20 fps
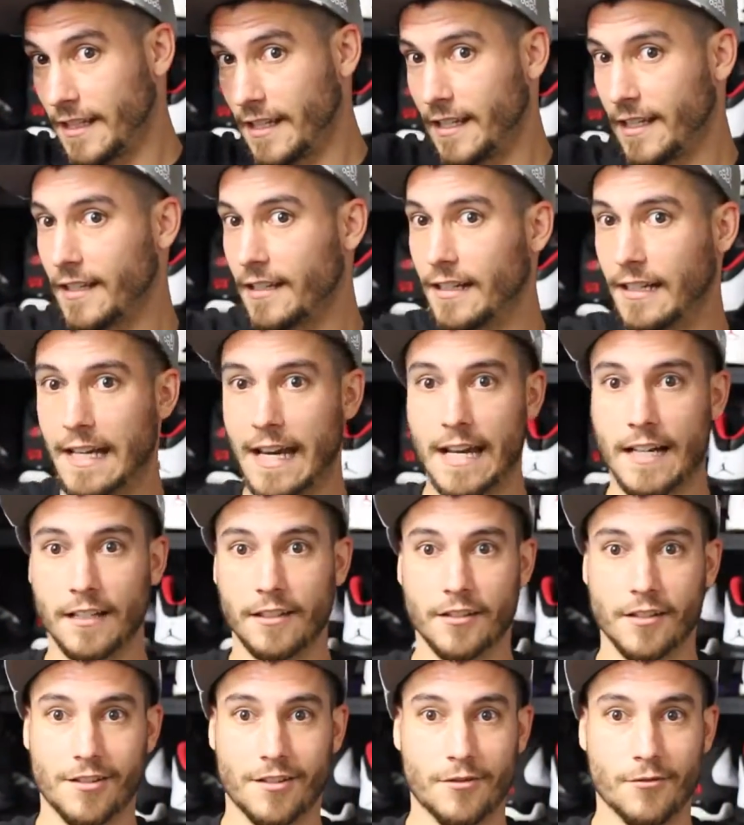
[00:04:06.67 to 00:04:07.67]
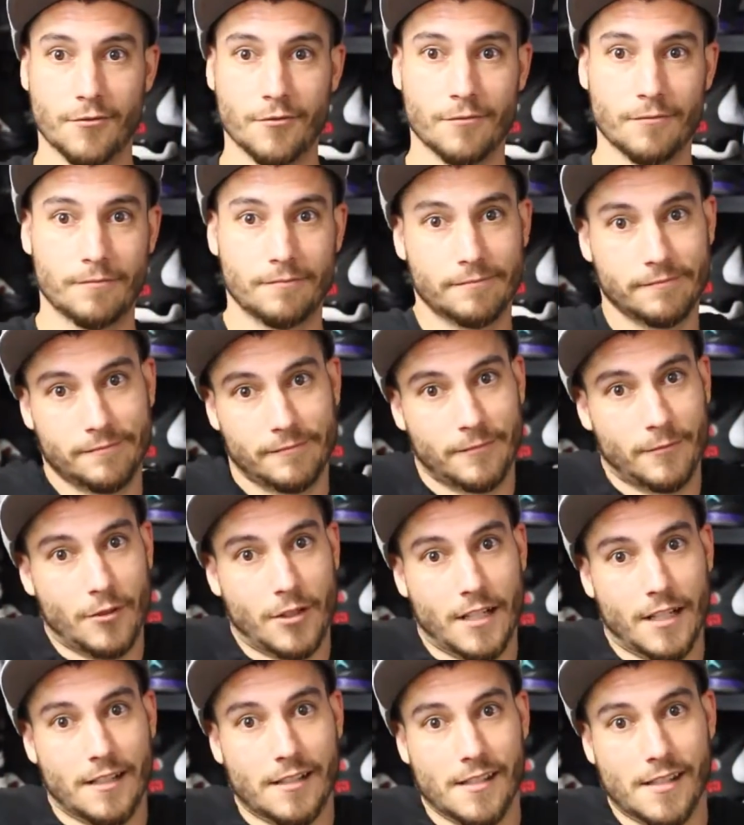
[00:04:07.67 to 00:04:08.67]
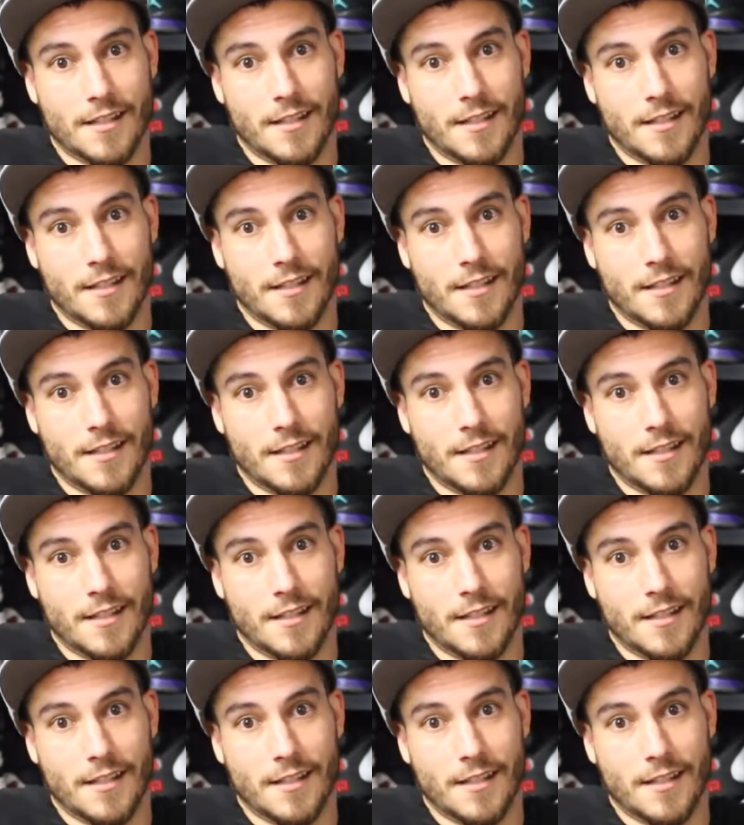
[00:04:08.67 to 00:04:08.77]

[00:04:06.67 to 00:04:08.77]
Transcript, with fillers: It kind of looks cool. What can I